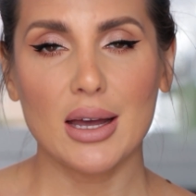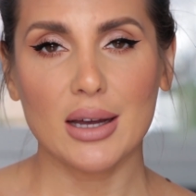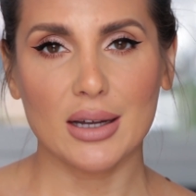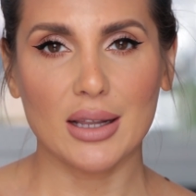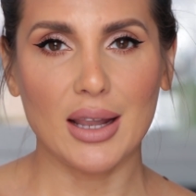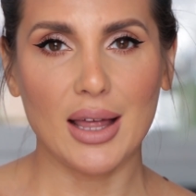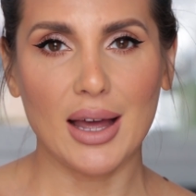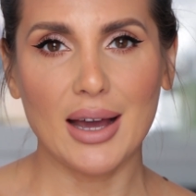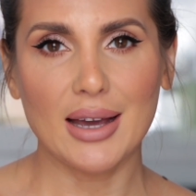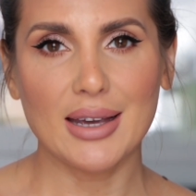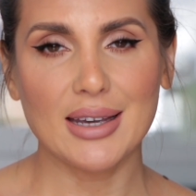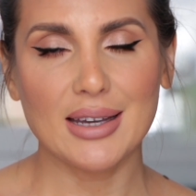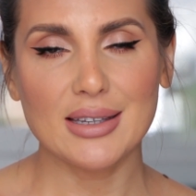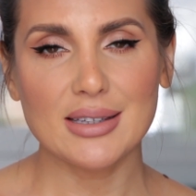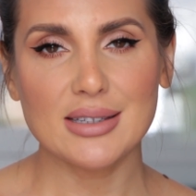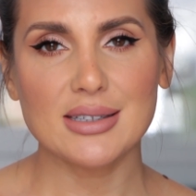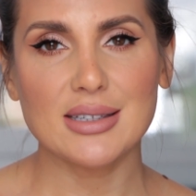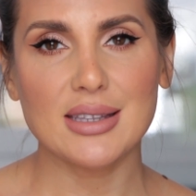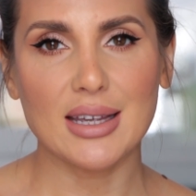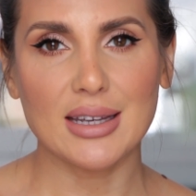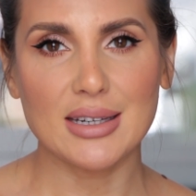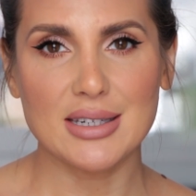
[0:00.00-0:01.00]

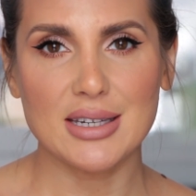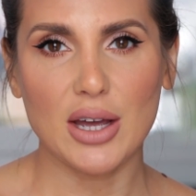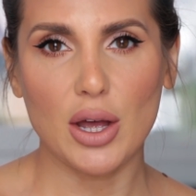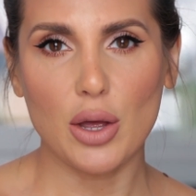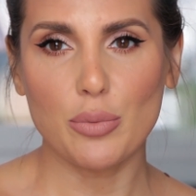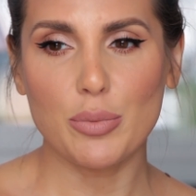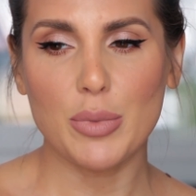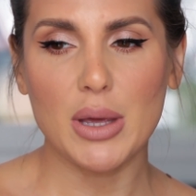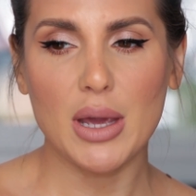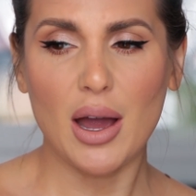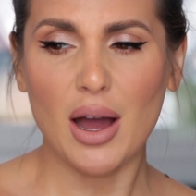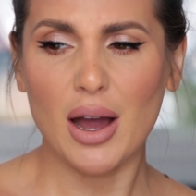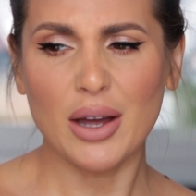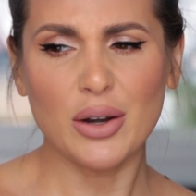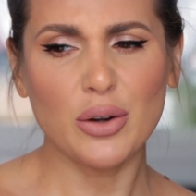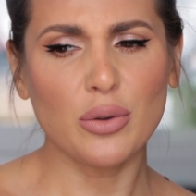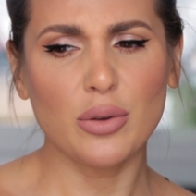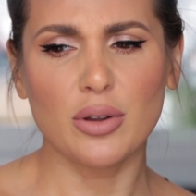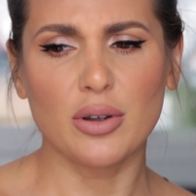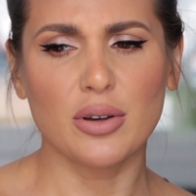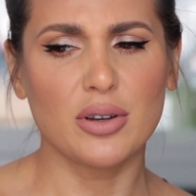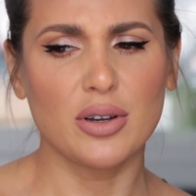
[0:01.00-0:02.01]
clients that tell me I
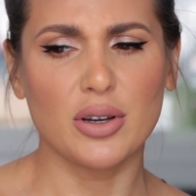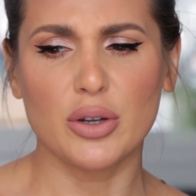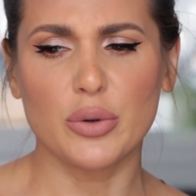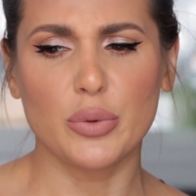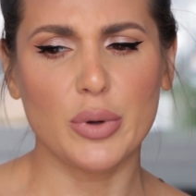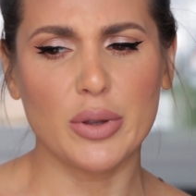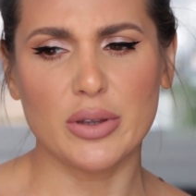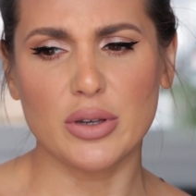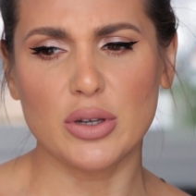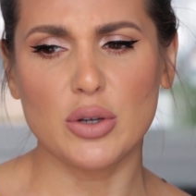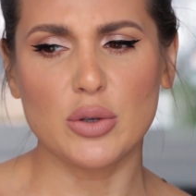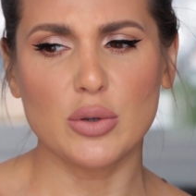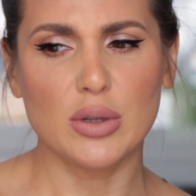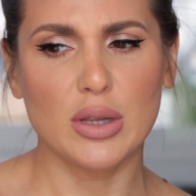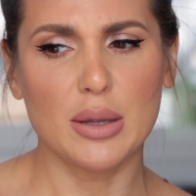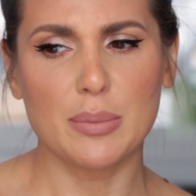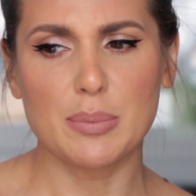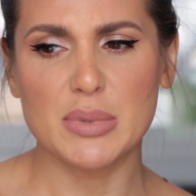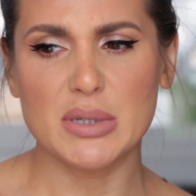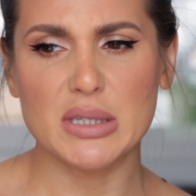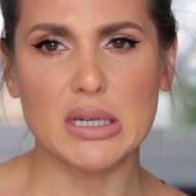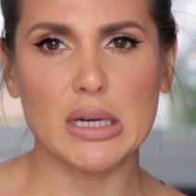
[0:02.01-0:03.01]
don't look good with nude
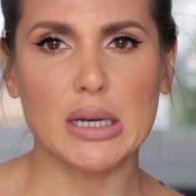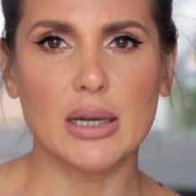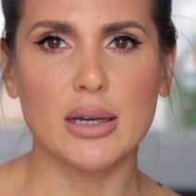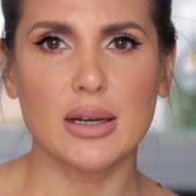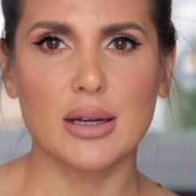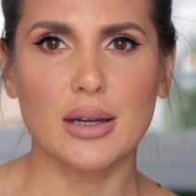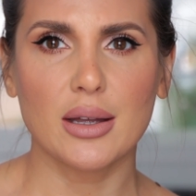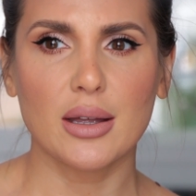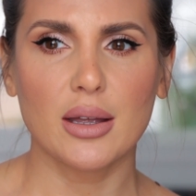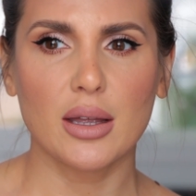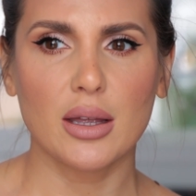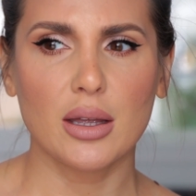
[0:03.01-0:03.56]
lipstick.